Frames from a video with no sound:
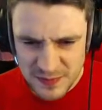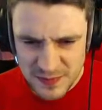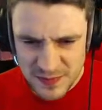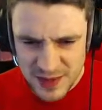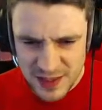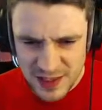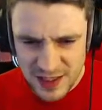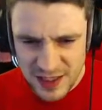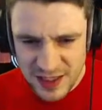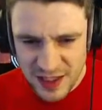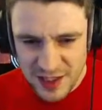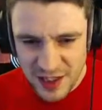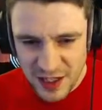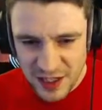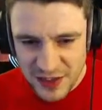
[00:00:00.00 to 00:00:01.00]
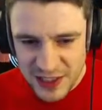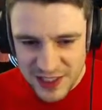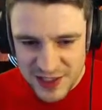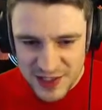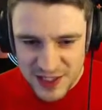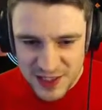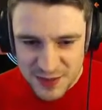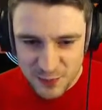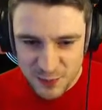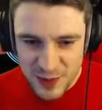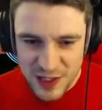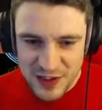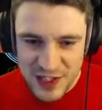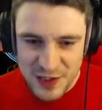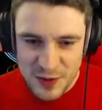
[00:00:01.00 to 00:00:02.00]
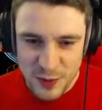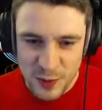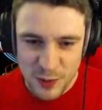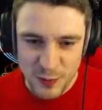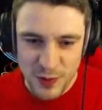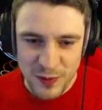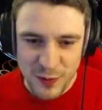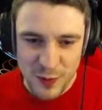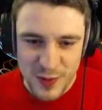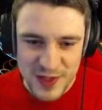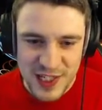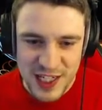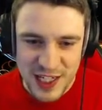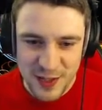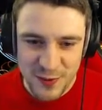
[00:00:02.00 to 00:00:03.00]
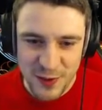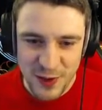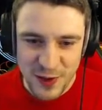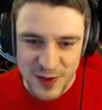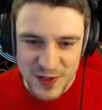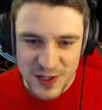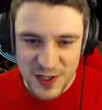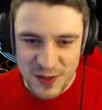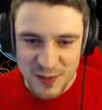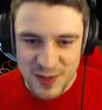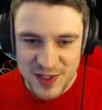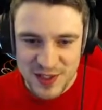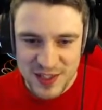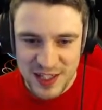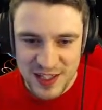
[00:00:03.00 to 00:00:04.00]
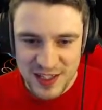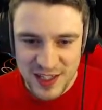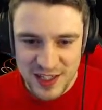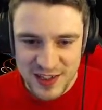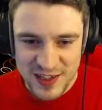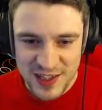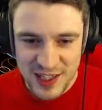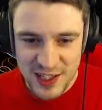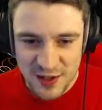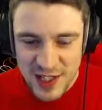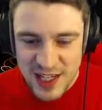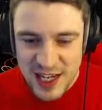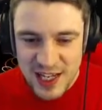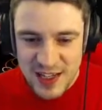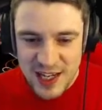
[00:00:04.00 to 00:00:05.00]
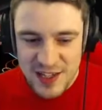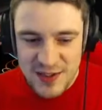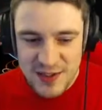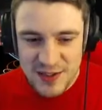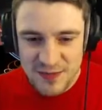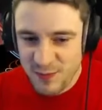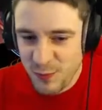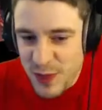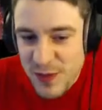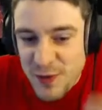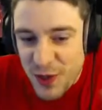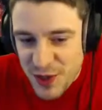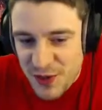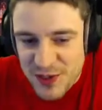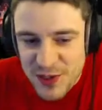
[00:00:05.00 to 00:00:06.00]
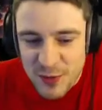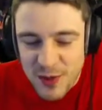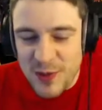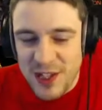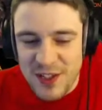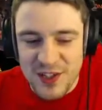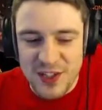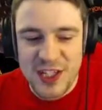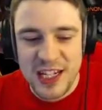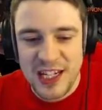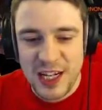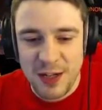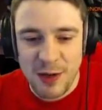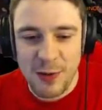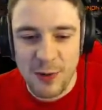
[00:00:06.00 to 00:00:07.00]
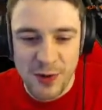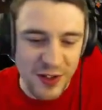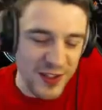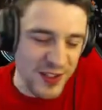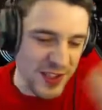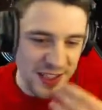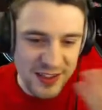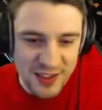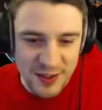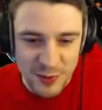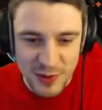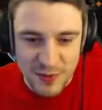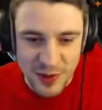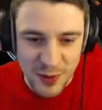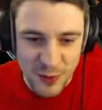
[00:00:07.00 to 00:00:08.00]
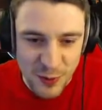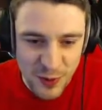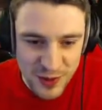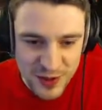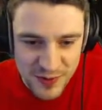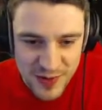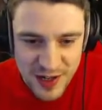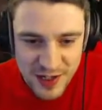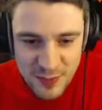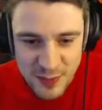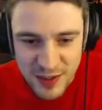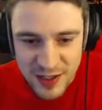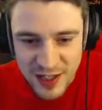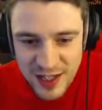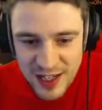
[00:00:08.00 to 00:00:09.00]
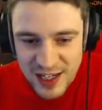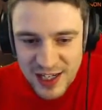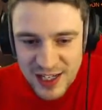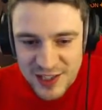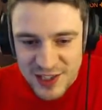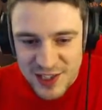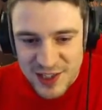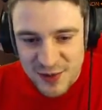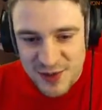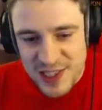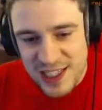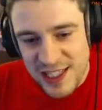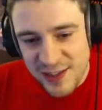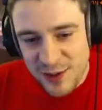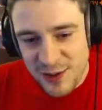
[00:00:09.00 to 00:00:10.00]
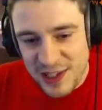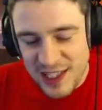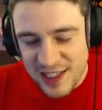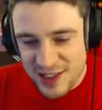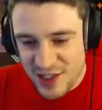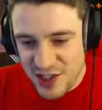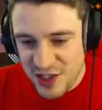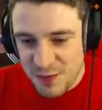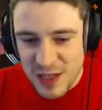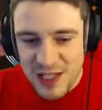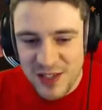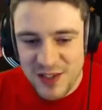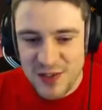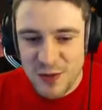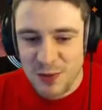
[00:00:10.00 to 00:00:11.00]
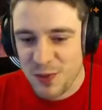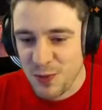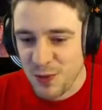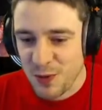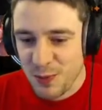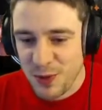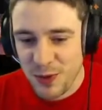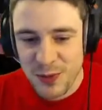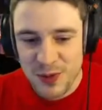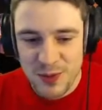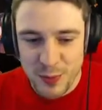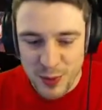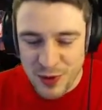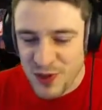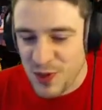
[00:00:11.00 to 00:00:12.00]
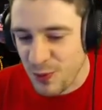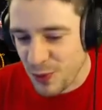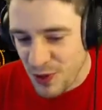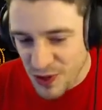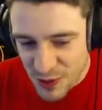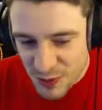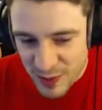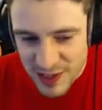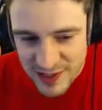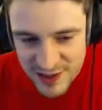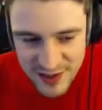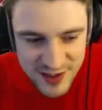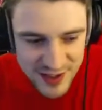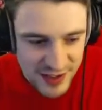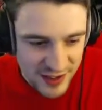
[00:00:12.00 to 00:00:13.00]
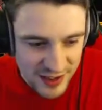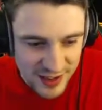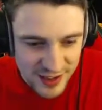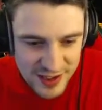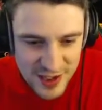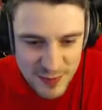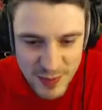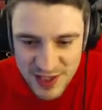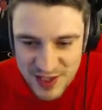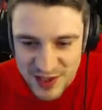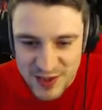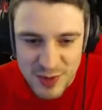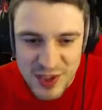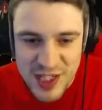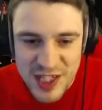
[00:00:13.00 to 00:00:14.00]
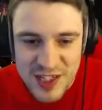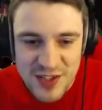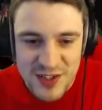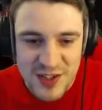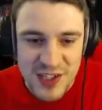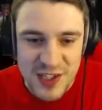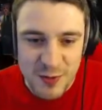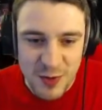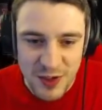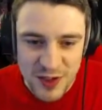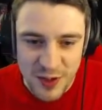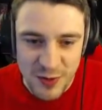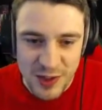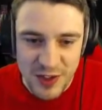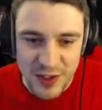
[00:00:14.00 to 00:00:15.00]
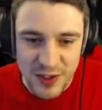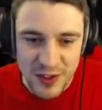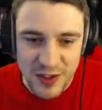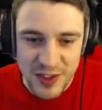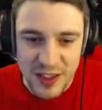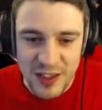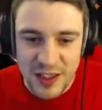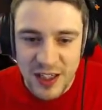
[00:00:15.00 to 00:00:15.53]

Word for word: Yeah, and I think that's one of the things that we've all been saying it for a long time. Is you know, it's we've got used to it, we understand how it works, and we've kind of worked around it. But it's just those little things that just make it so much more approachable to new players, and just makes it so much easier to see what's going on and